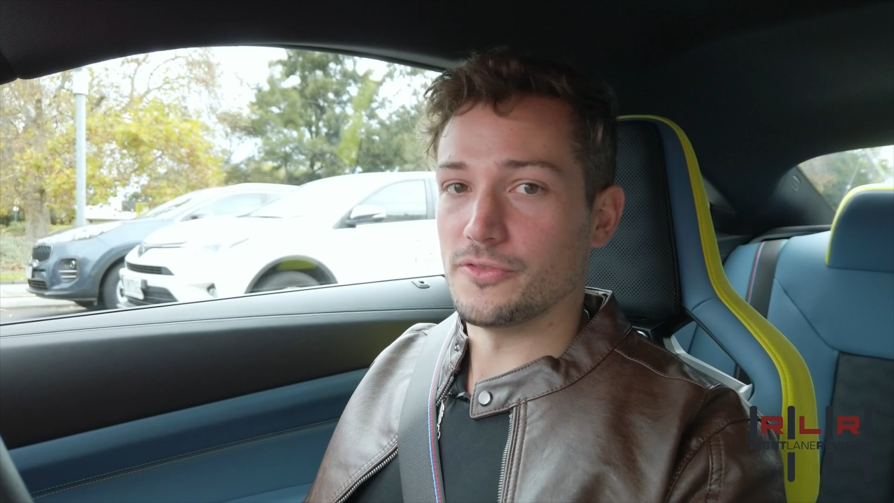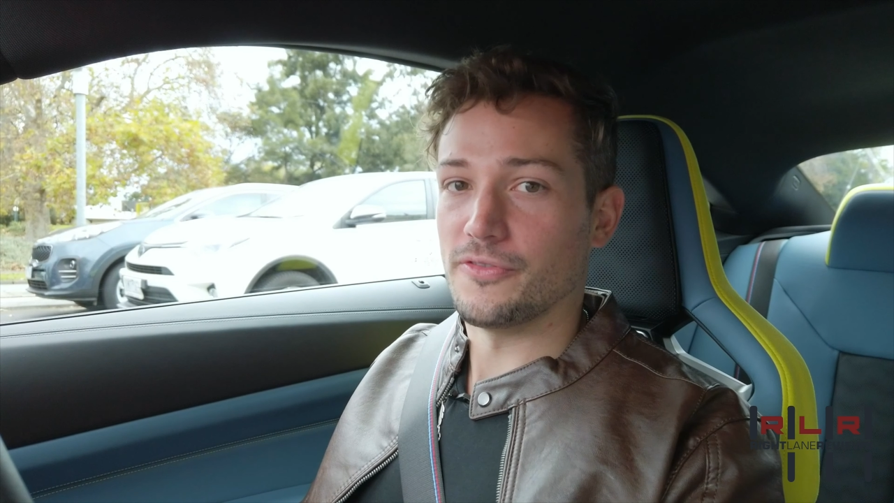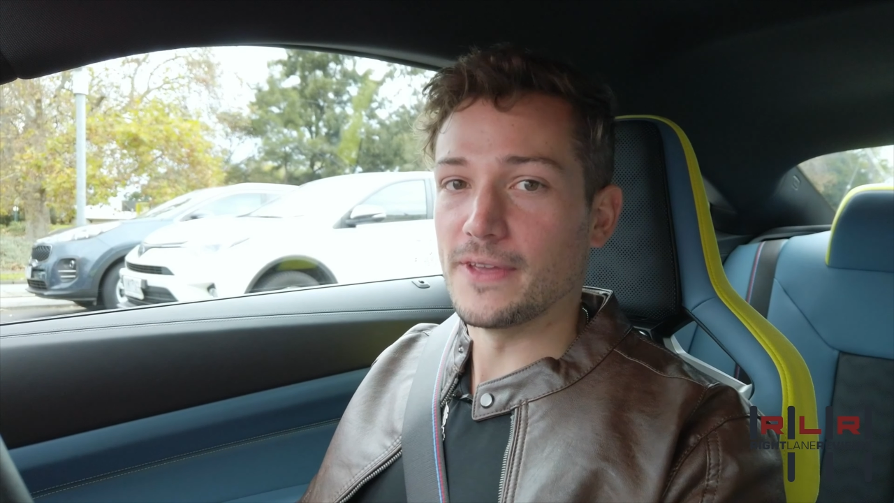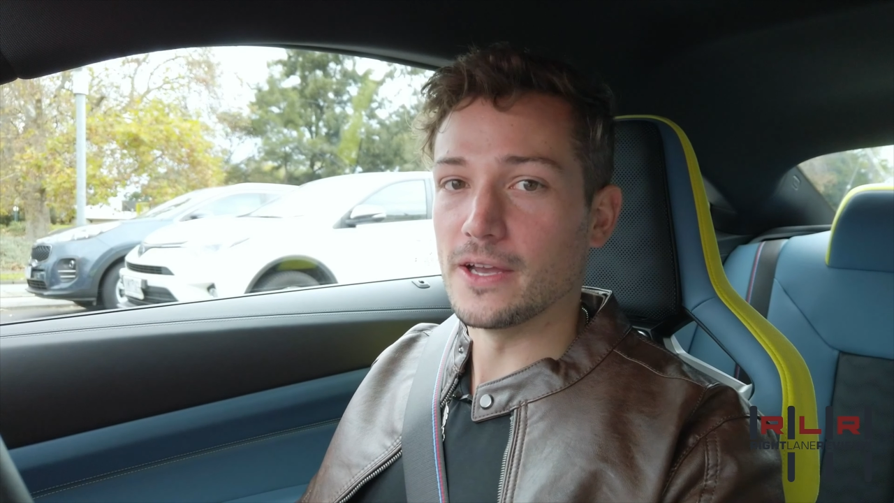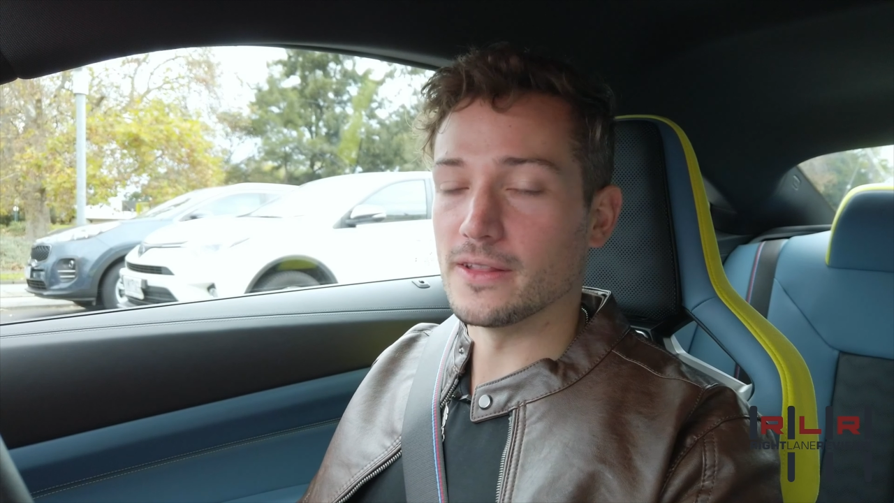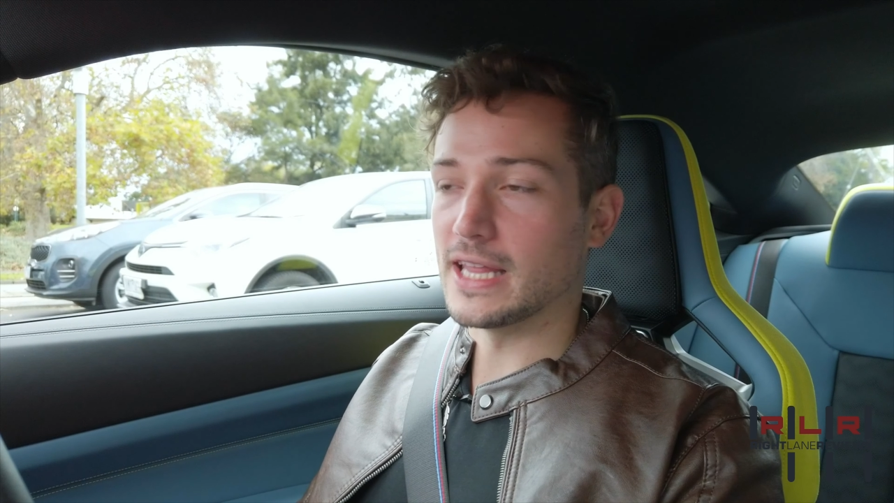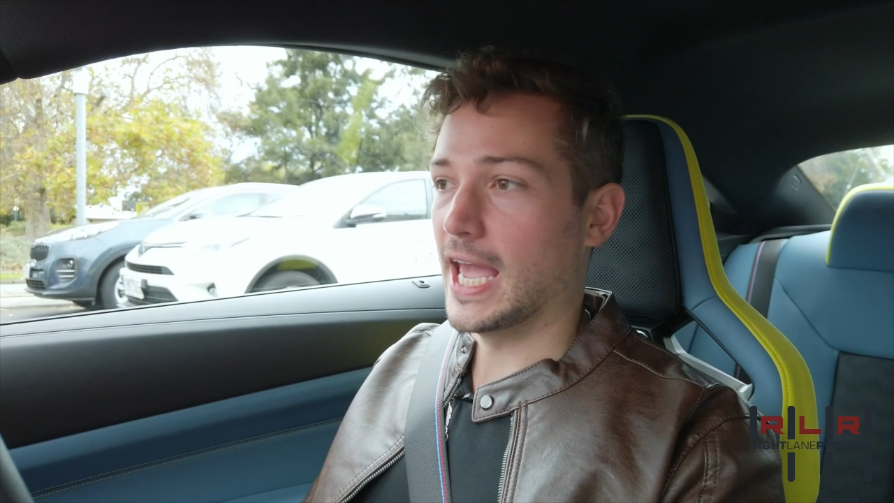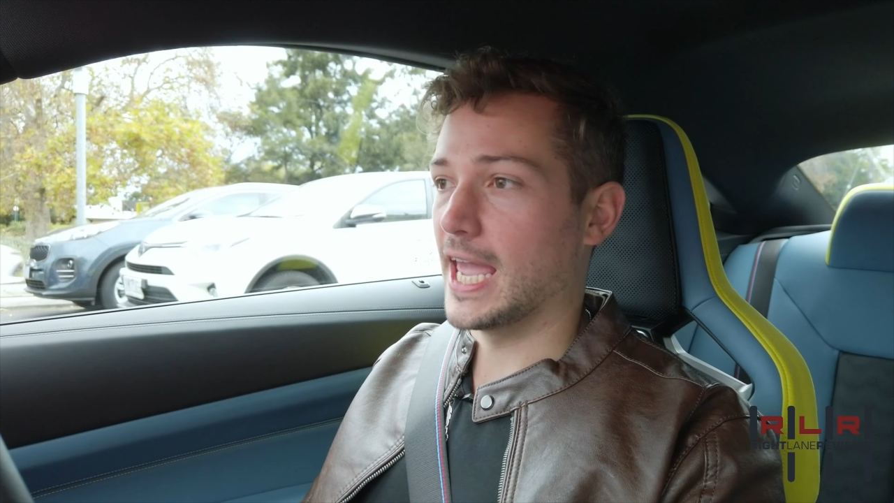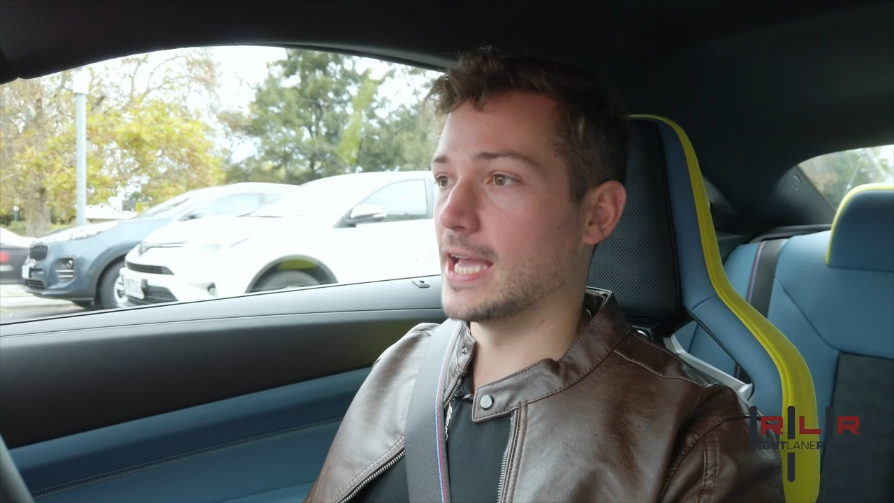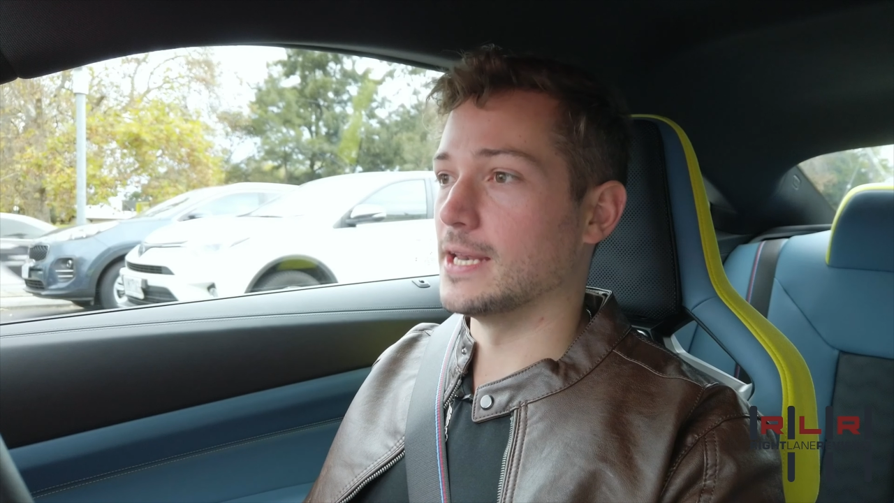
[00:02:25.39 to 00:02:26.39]
to feel in the
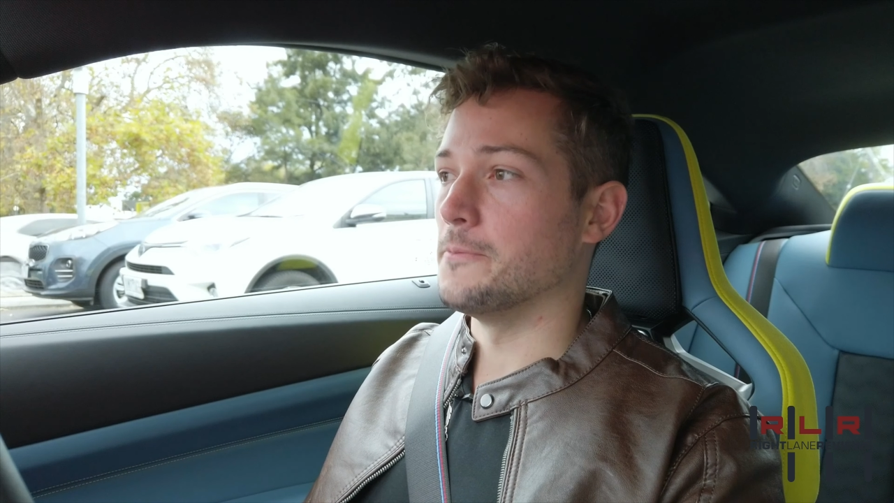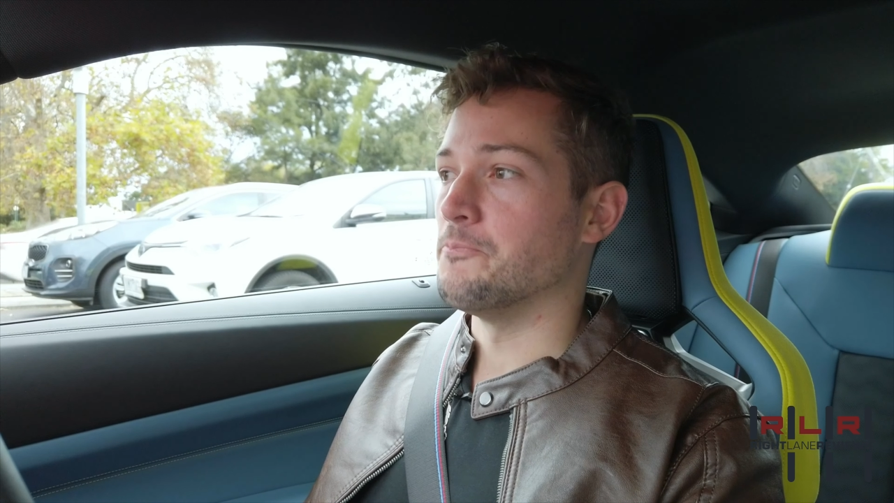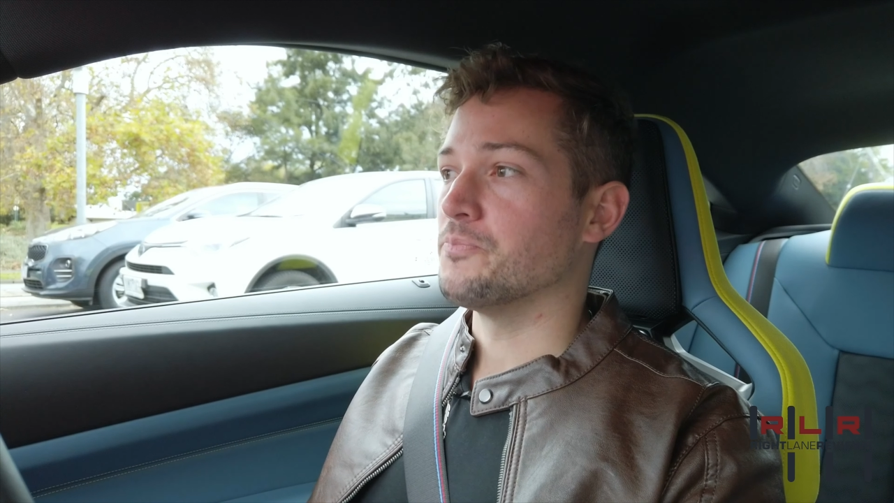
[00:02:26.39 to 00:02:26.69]
hand,